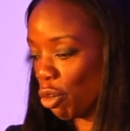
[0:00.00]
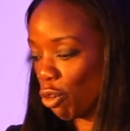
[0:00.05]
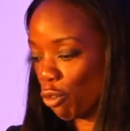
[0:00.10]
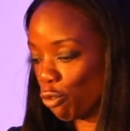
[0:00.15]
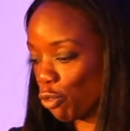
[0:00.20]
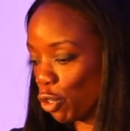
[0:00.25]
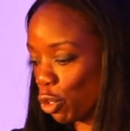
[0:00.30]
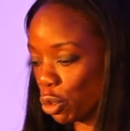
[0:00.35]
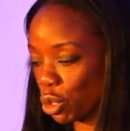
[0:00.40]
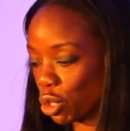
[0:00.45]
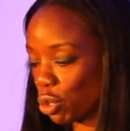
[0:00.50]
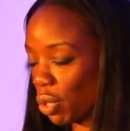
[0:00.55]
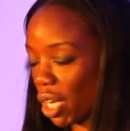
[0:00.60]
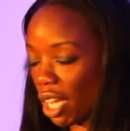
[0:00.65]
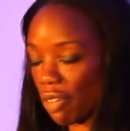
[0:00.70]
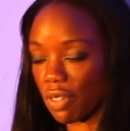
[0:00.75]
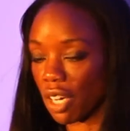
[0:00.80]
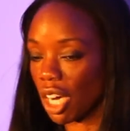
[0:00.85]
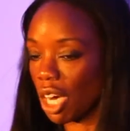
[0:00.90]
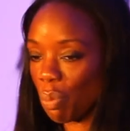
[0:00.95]
folks who
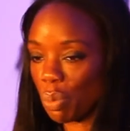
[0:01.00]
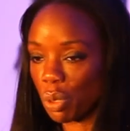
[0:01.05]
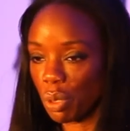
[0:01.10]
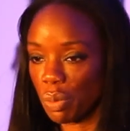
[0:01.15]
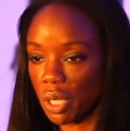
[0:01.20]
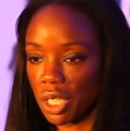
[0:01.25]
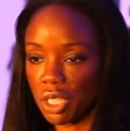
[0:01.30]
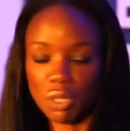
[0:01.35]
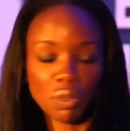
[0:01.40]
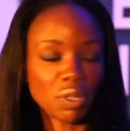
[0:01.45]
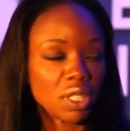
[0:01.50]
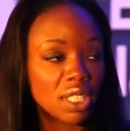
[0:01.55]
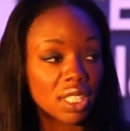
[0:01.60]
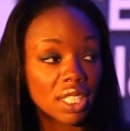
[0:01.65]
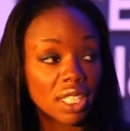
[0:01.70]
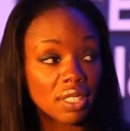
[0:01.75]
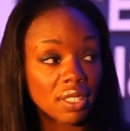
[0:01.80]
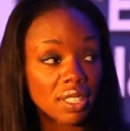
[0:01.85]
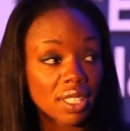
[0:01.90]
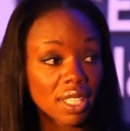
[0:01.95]
have complementary
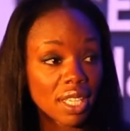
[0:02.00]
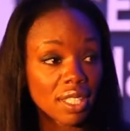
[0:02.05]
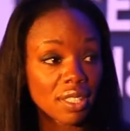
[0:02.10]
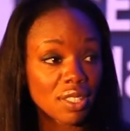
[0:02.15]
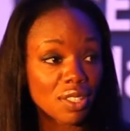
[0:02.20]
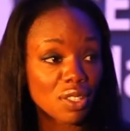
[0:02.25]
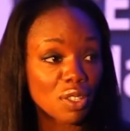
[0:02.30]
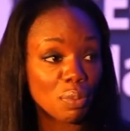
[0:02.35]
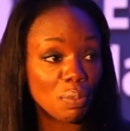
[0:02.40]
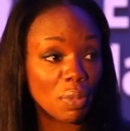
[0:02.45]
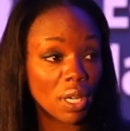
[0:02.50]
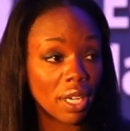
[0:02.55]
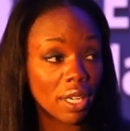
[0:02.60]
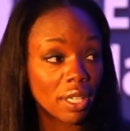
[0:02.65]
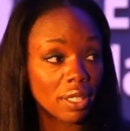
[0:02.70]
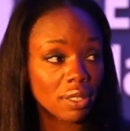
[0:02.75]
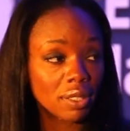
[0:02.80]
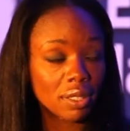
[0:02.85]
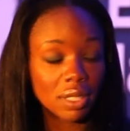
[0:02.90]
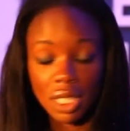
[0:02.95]
skill sets to
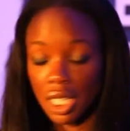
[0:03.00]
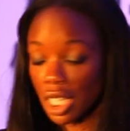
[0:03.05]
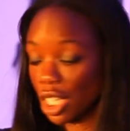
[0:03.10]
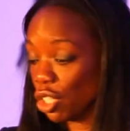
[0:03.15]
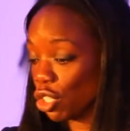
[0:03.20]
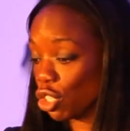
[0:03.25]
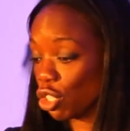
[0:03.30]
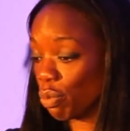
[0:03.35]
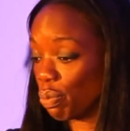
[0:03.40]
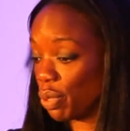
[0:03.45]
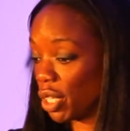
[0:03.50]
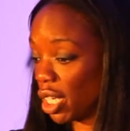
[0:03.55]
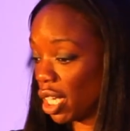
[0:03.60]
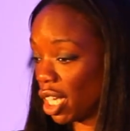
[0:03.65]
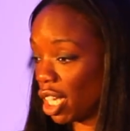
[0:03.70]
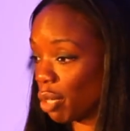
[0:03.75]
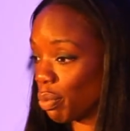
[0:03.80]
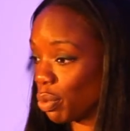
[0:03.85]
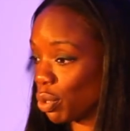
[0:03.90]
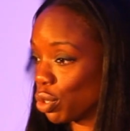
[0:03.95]
mine to be
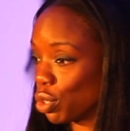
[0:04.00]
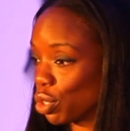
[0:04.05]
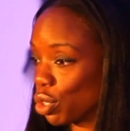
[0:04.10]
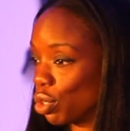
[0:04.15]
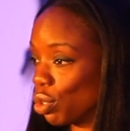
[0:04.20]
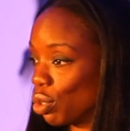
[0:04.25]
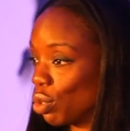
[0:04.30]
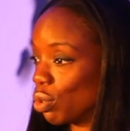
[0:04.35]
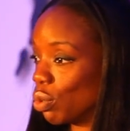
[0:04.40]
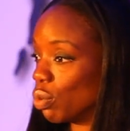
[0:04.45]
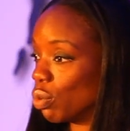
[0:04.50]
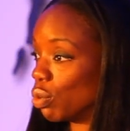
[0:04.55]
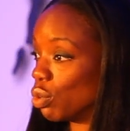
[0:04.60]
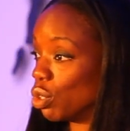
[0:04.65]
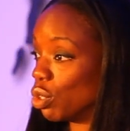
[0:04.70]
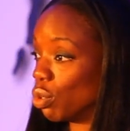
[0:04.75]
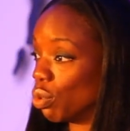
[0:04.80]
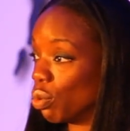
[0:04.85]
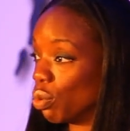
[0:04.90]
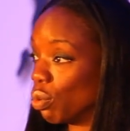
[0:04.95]
able to
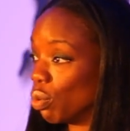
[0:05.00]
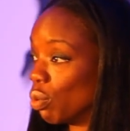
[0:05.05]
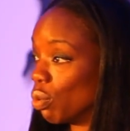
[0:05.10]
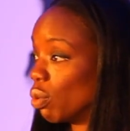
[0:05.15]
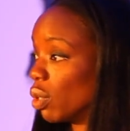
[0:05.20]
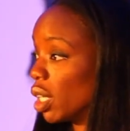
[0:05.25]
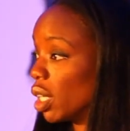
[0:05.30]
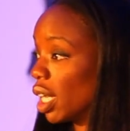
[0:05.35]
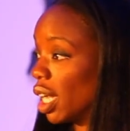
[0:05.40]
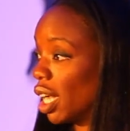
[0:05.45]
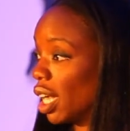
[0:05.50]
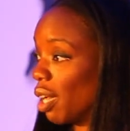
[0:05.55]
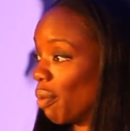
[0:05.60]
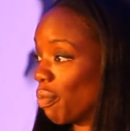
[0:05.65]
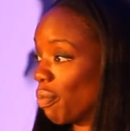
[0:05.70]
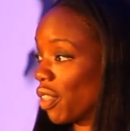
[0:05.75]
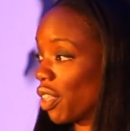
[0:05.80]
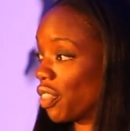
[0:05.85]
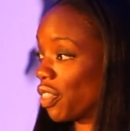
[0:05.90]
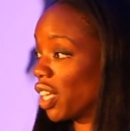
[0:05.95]
do
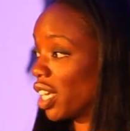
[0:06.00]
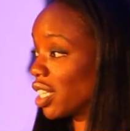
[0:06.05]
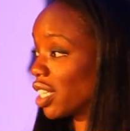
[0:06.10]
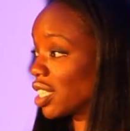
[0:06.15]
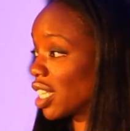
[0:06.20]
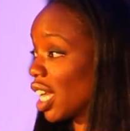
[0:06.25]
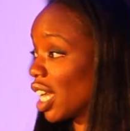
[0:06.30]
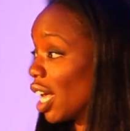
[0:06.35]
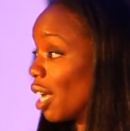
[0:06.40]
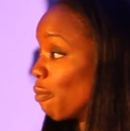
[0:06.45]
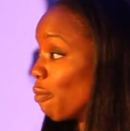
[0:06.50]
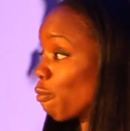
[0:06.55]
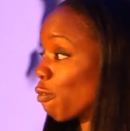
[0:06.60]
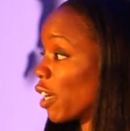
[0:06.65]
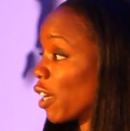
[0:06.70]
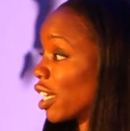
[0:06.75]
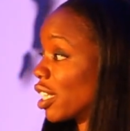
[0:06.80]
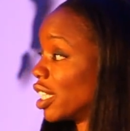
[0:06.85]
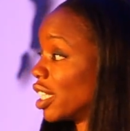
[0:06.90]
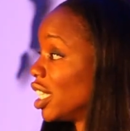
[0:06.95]
the things that I'm
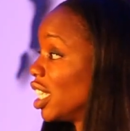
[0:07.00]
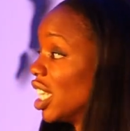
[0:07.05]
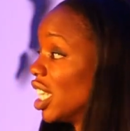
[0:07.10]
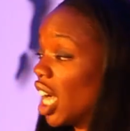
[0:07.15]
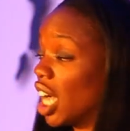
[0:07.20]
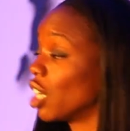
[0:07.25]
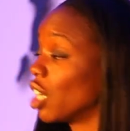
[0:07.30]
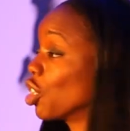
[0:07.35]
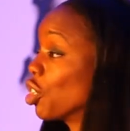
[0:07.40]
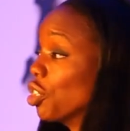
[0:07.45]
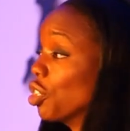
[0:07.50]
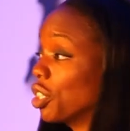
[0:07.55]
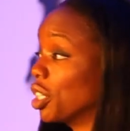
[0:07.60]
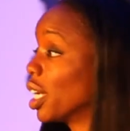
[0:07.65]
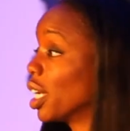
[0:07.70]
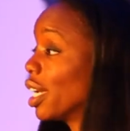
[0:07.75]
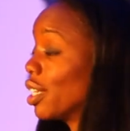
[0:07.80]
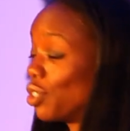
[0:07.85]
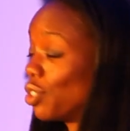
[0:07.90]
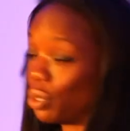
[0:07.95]
frankly not good
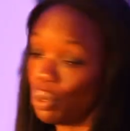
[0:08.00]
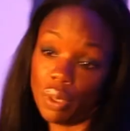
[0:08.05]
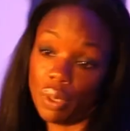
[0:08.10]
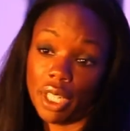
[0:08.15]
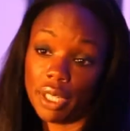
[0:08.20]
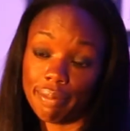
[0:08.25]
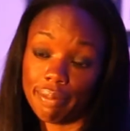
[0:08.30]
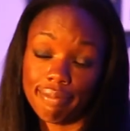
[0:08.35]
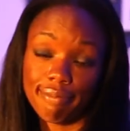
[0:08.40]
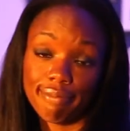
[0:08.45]
at doing.